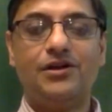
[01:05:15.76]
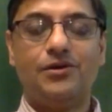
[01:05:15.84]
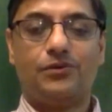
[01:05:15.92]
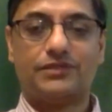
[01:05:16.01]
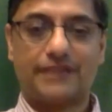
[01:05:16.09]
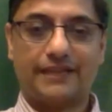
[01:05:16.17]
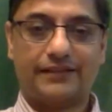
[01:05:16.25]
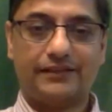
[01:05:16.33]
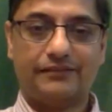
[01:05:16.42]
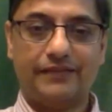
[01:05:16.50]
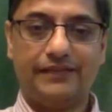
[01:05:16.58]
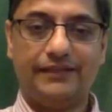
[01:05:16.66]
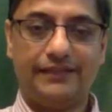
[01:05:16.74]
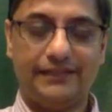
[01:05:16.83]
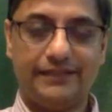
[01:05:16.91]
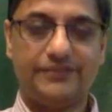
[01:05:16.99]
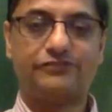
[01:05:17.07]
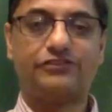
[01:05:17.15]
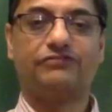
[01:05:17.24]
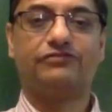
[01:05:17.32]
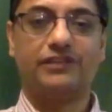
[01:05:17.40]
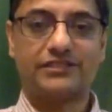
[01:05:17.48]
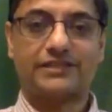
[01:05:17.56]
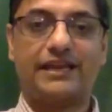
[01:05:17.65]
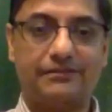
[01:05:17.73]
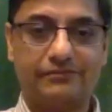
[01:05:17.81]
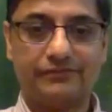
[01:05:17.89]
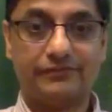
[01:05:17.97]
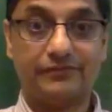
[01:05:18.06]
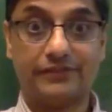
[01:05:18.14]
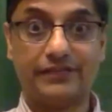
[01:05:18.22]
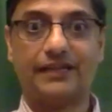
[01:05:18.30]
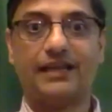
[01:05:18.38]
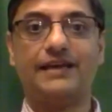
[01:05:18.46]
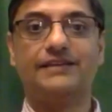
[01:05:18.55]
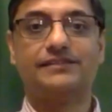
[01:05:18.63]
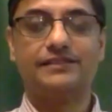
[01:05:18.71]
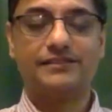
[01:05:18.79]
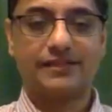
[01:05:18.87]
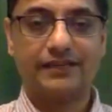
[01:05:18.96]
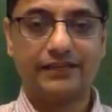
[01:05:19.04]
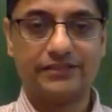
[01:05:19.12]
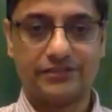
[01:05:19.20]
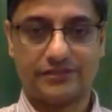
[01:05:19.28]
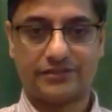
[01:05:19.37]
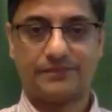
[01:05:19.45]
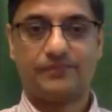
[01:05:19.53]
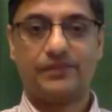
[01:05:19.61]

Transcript: was I think many Indians for the first time realized these linkages.